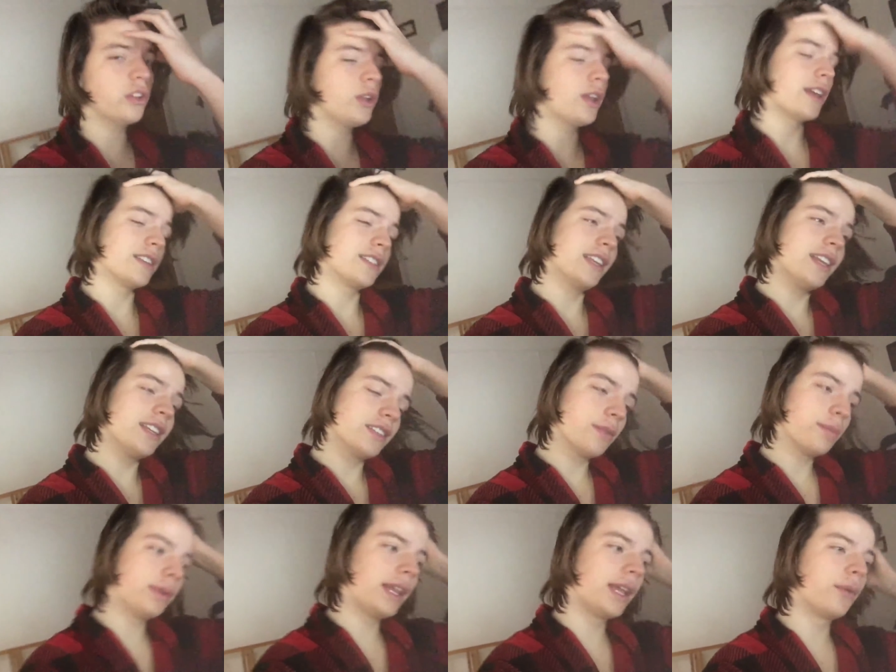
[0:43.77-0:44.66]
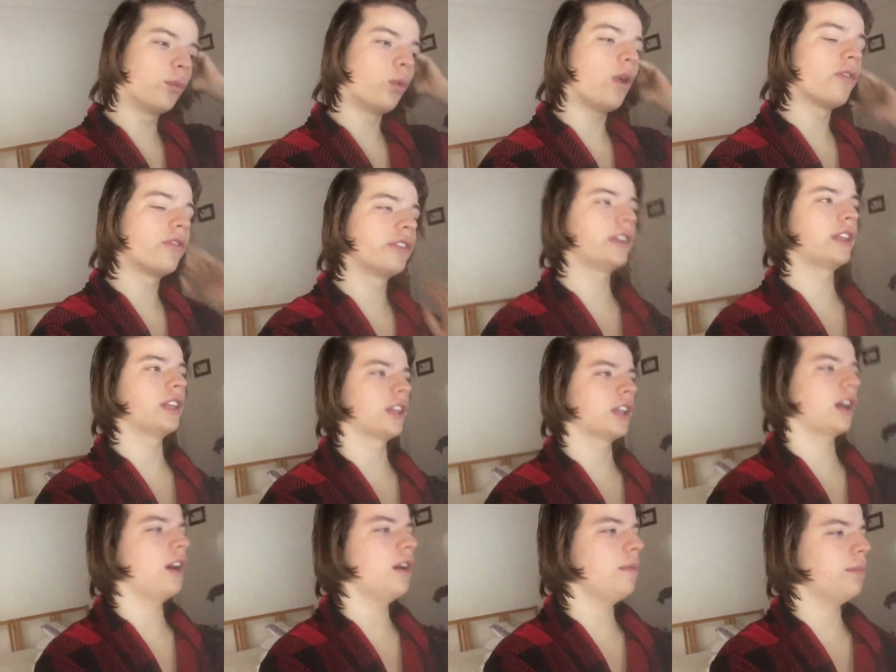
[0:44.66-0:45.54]
So yeah, Saints are playing Watford in the
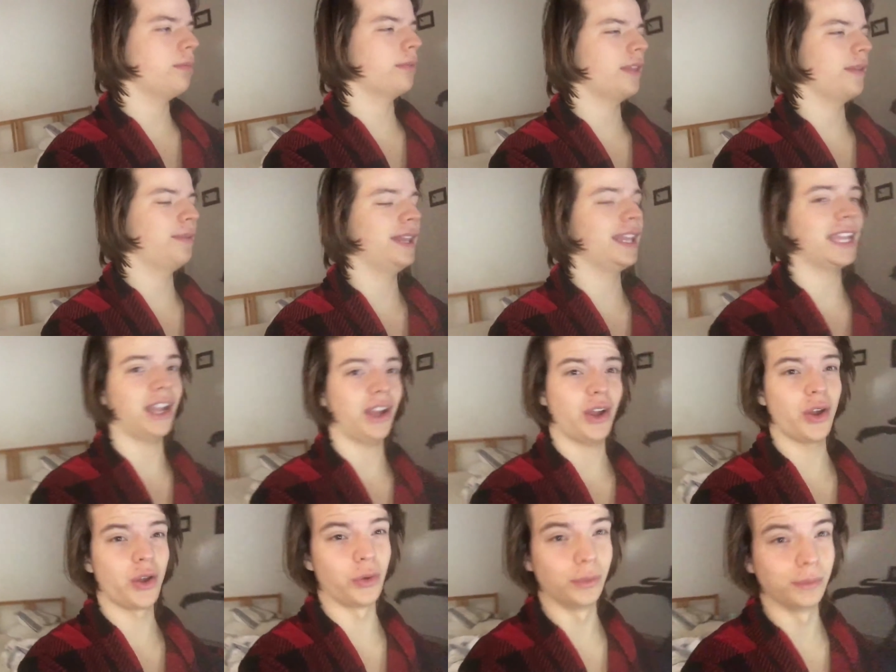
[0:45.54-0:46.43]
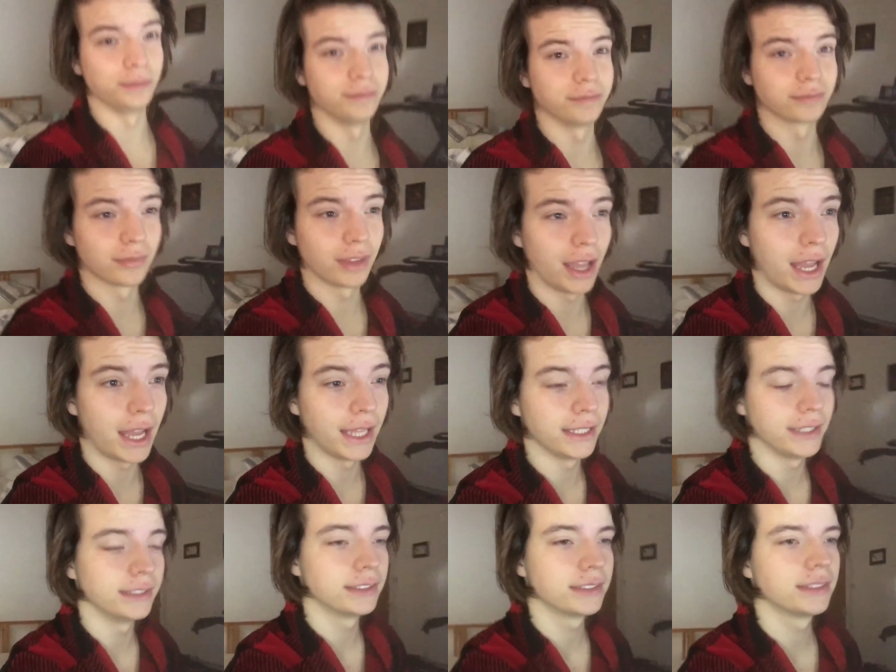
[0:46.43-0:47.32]
cup. They're playing at home,
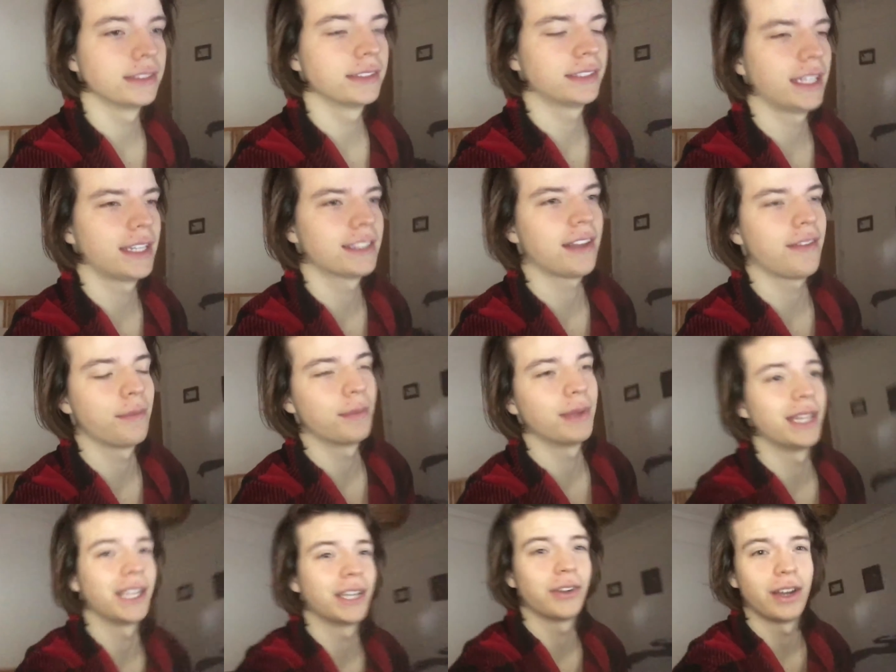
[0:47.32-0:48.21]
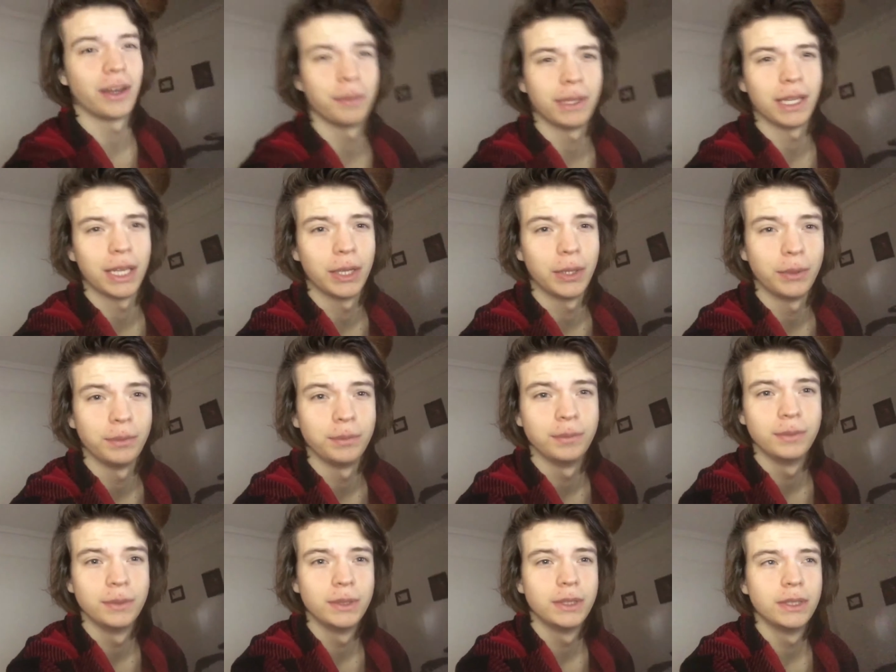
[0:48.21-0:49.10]
and Saints haven't been incredible at home
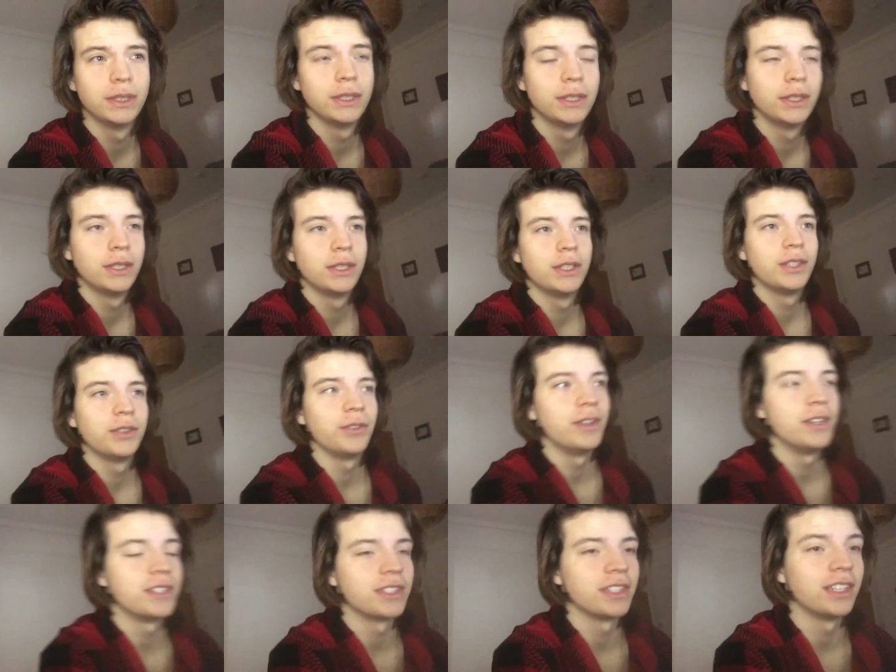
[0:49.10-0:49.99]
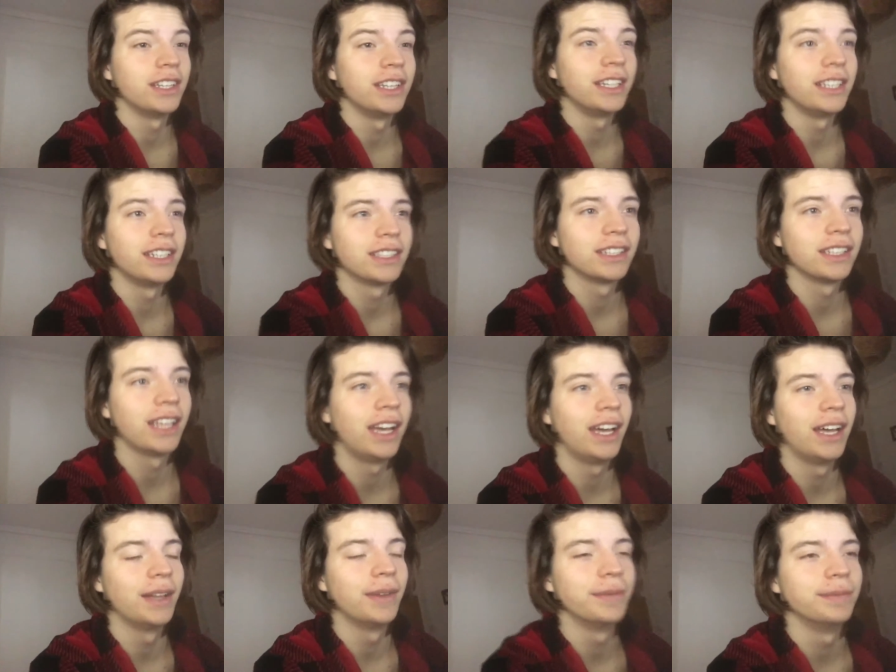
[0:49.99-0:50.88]
recently.
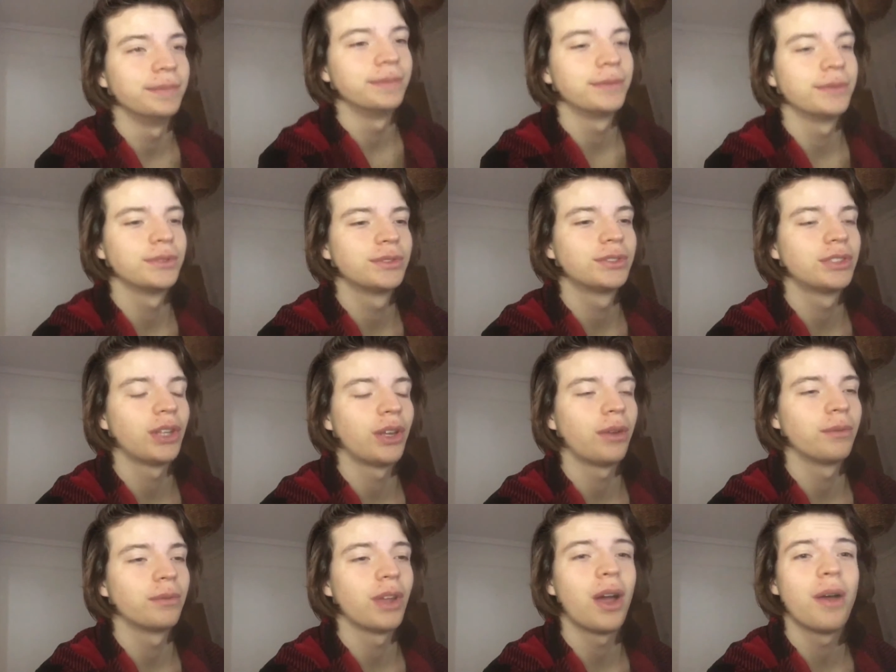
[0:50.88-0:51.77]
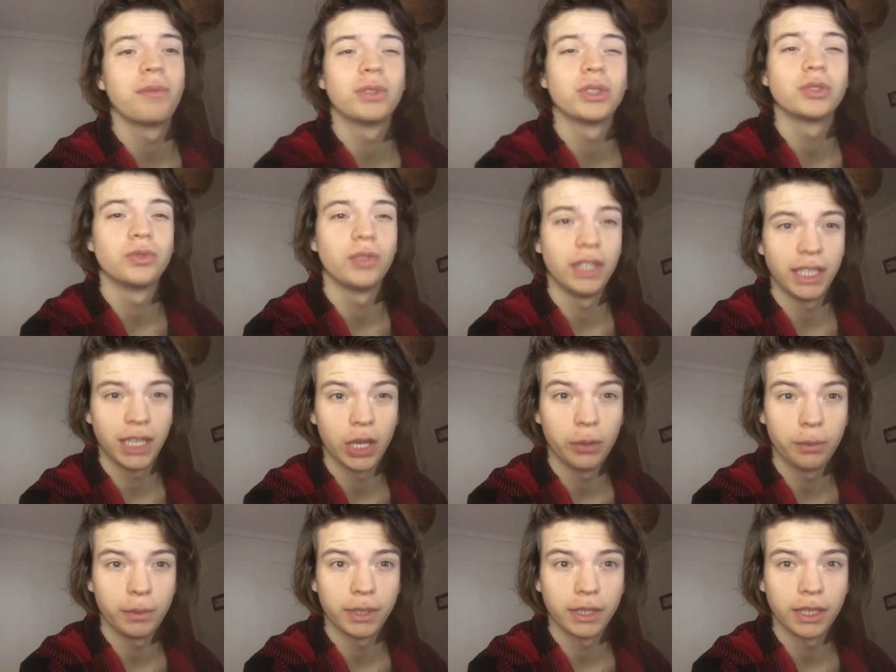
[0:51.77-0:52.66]
Um, so I'm I'm just really
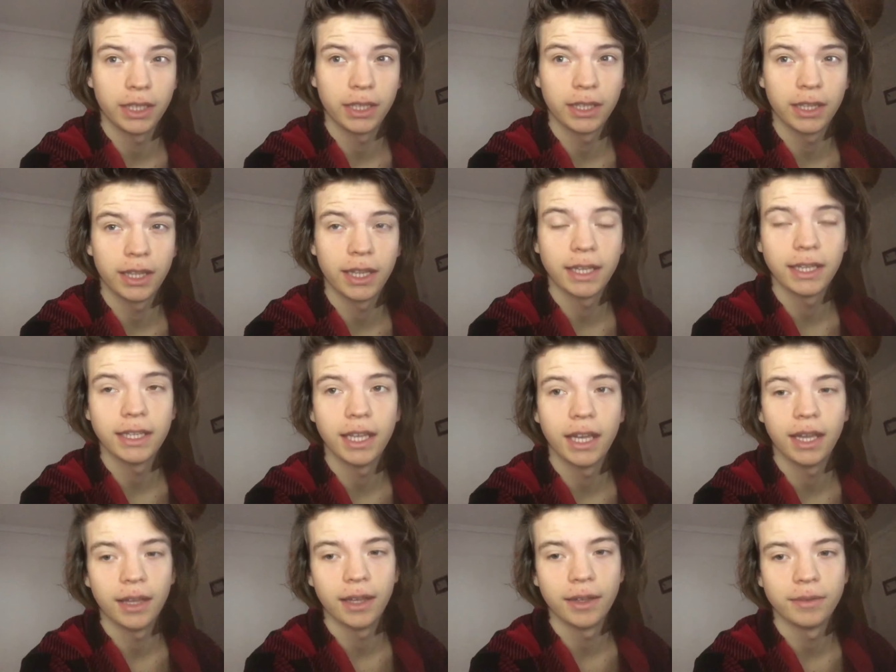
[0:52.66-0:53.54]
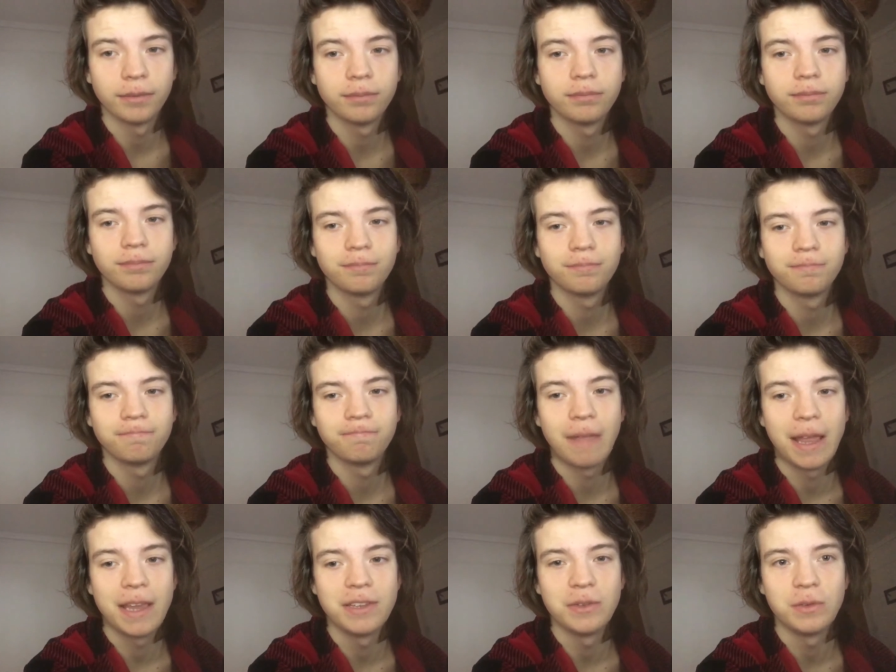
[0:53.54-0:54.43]
hoping that they uh,
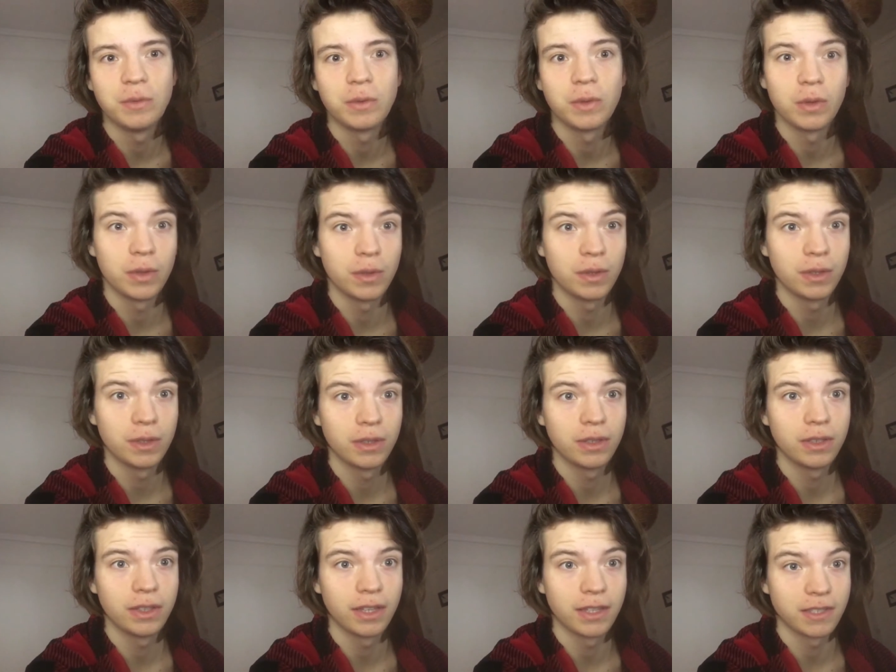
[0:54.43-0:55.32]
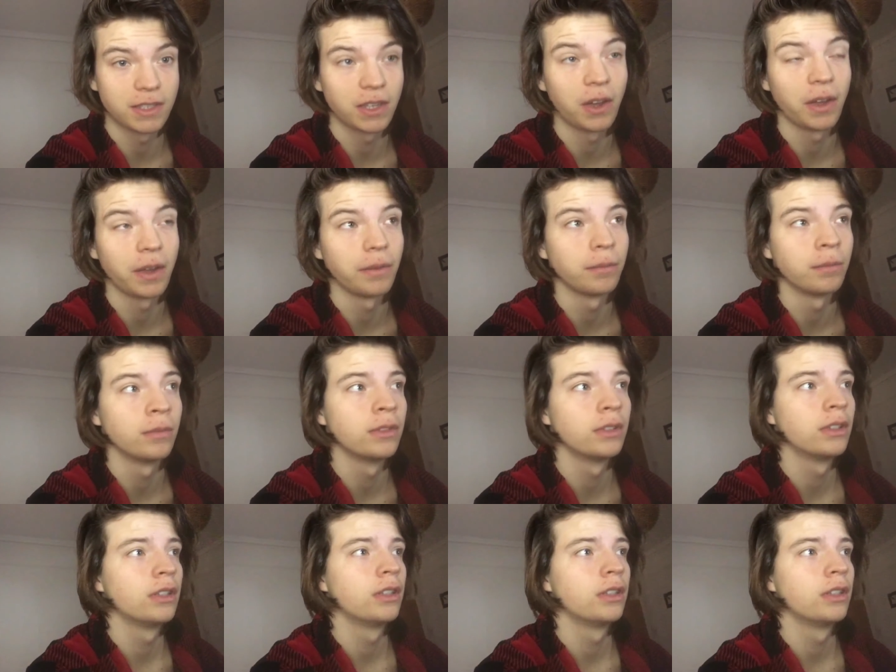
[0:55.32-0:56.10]
they do good this time.